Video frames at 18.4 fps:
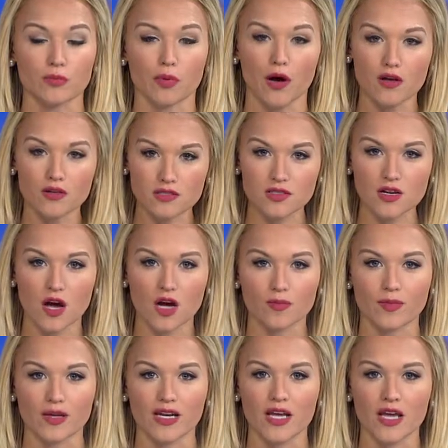Paul
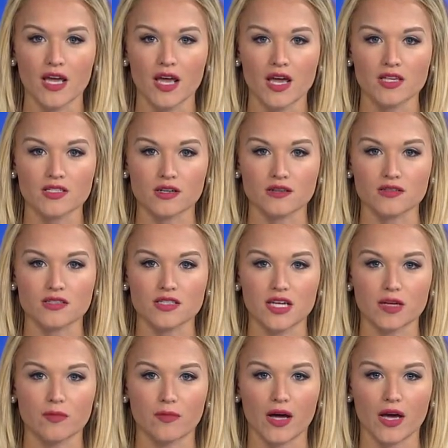Stockman is on
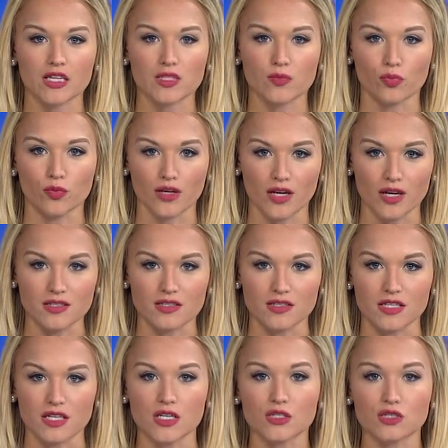standby to bring us
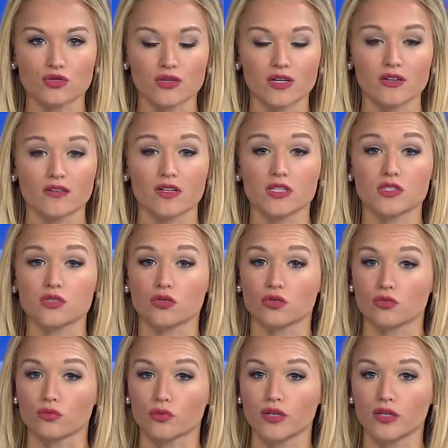the history of his
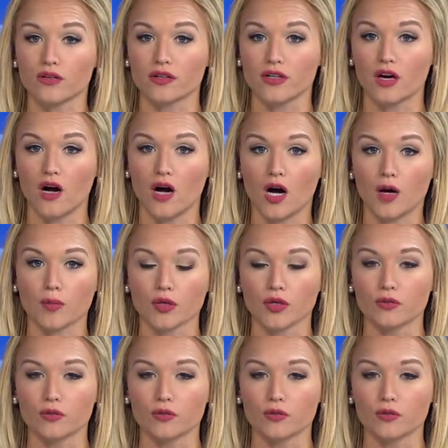career at Auburn.